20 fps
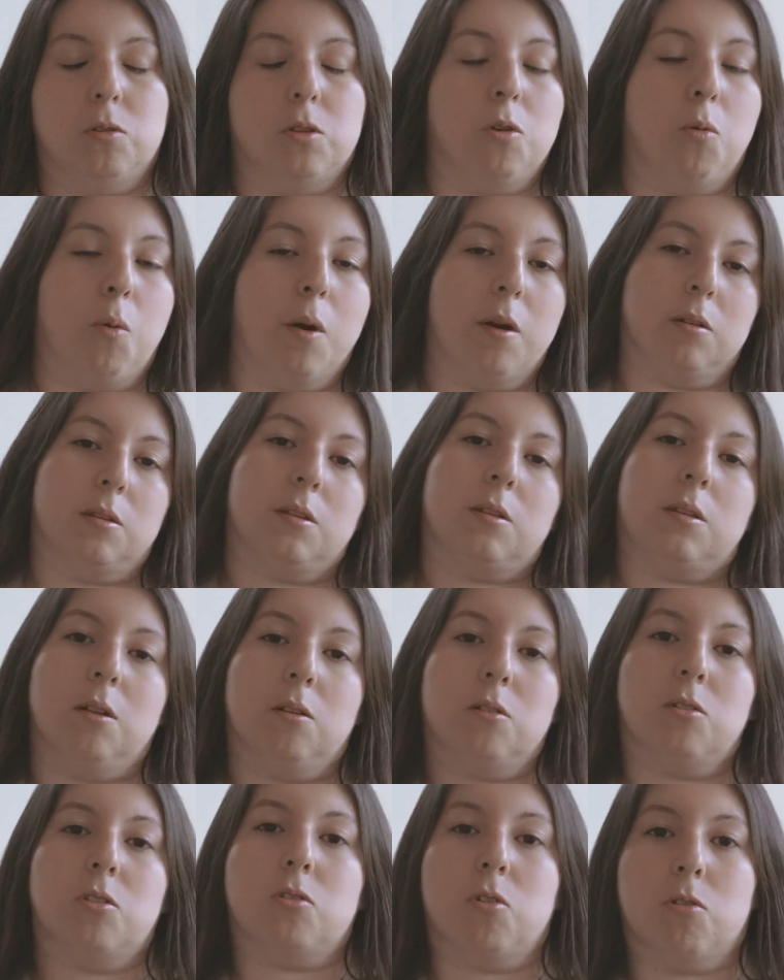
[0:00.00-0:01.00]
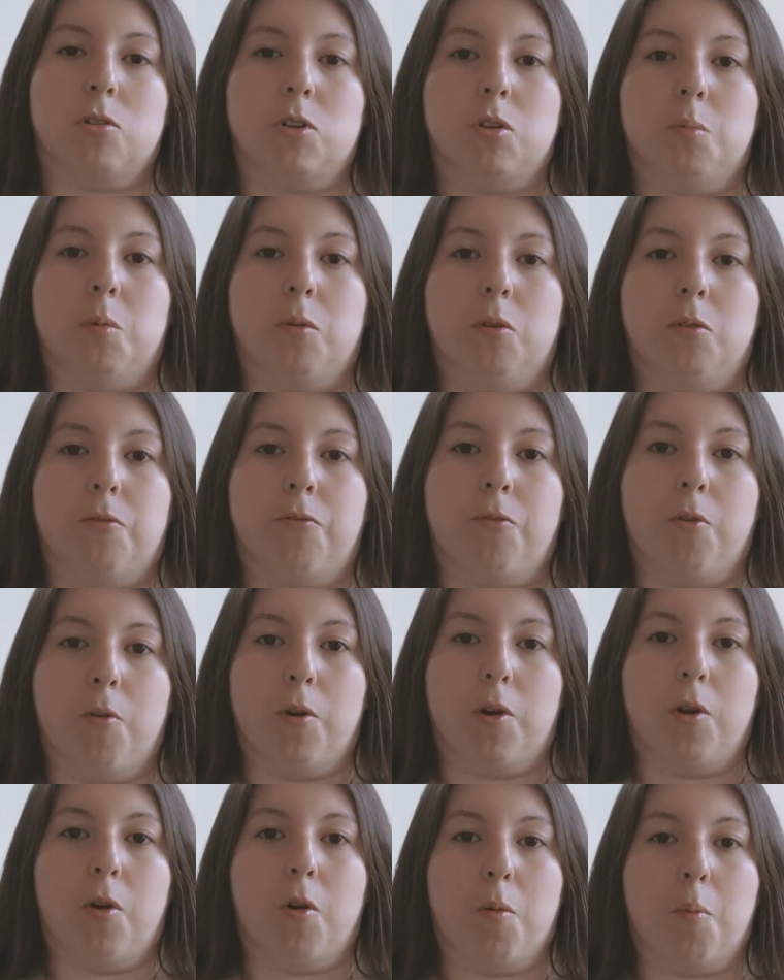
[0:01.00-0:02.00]
where it's still searchable
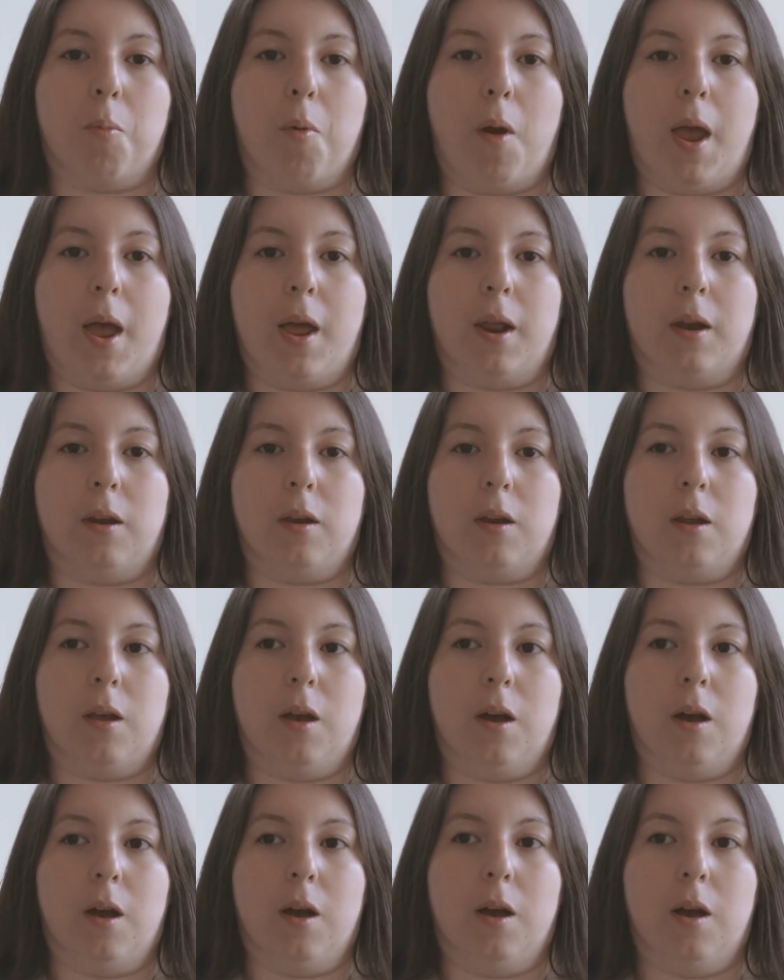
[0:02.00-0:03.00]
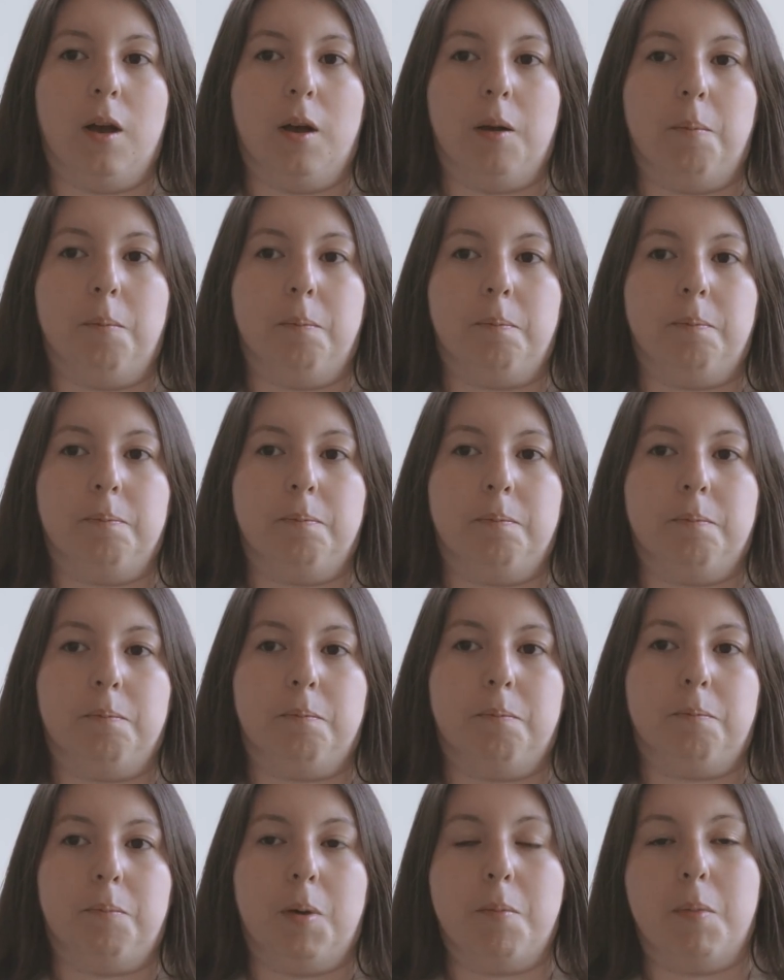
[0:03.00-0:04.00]
for your brand,
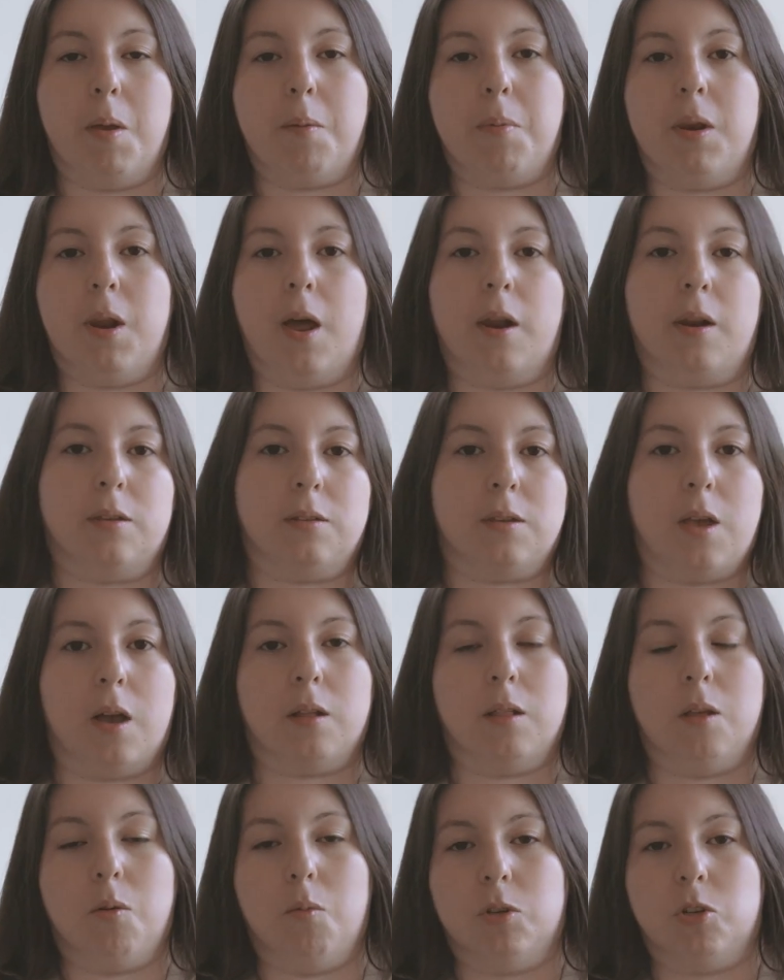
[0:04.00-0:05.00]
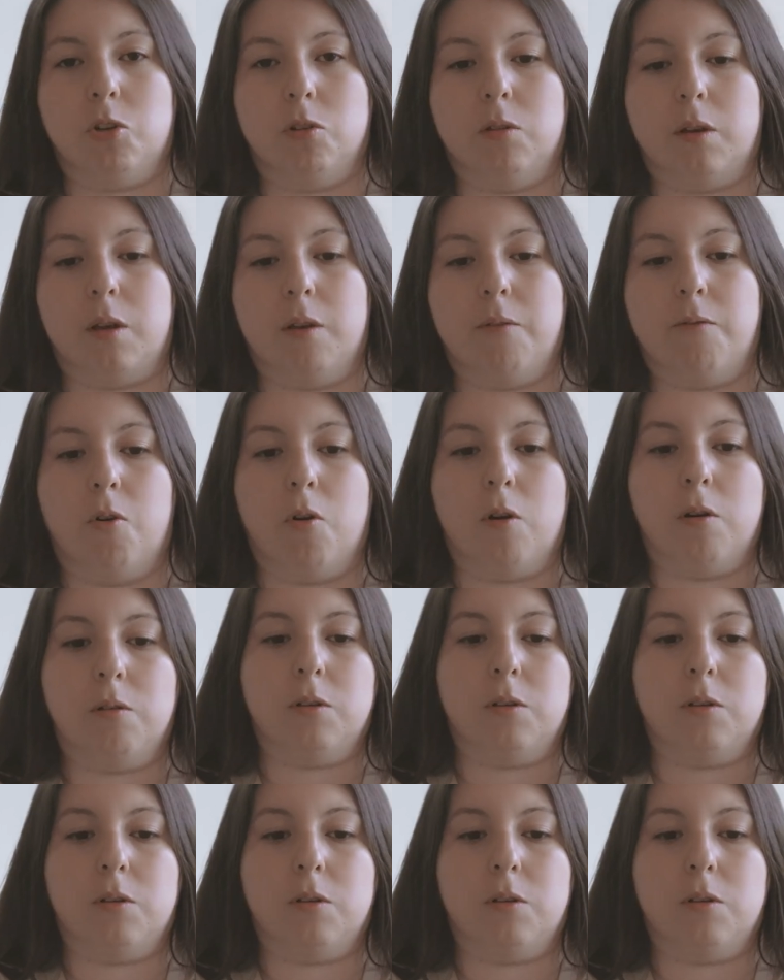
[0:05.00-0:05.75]
but maybe not exactly what you're looking for.